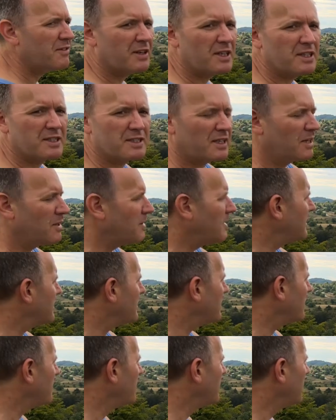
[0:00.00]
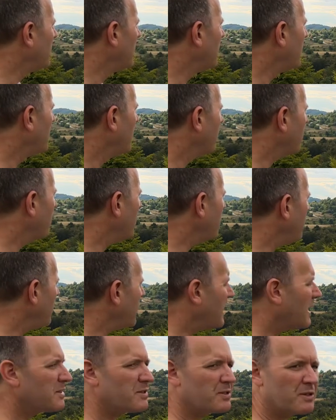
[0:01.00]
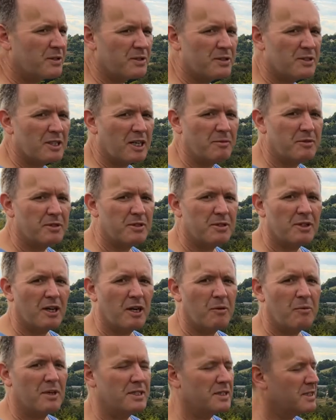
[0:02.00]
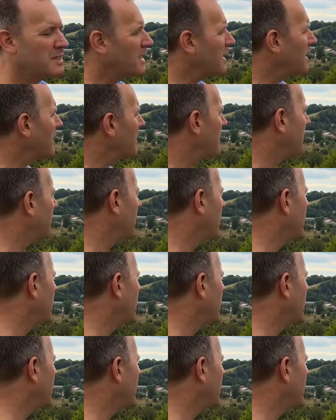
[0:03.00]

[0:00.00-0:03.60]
very slowly. So maybe now's a good time to try a 1 second,